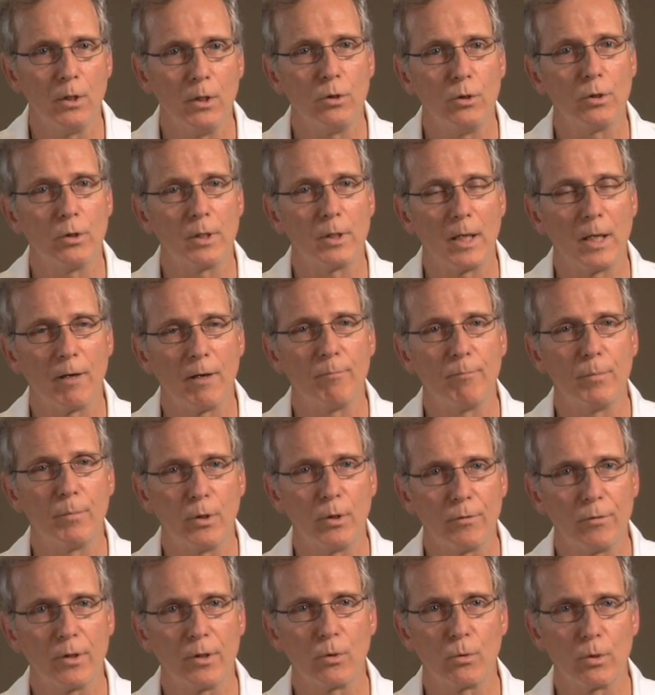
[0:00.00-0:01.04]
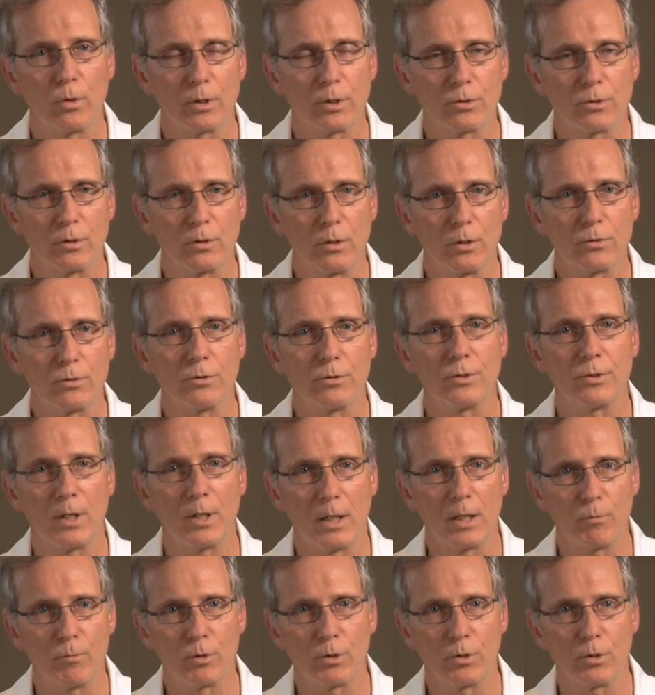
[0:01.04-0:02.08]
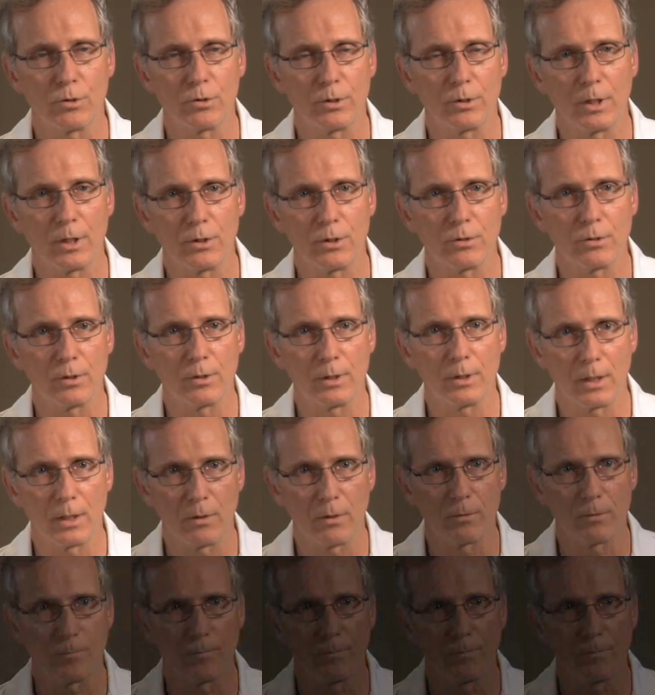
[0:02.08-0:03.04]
You can have both aortic stenosis and regurgitation together.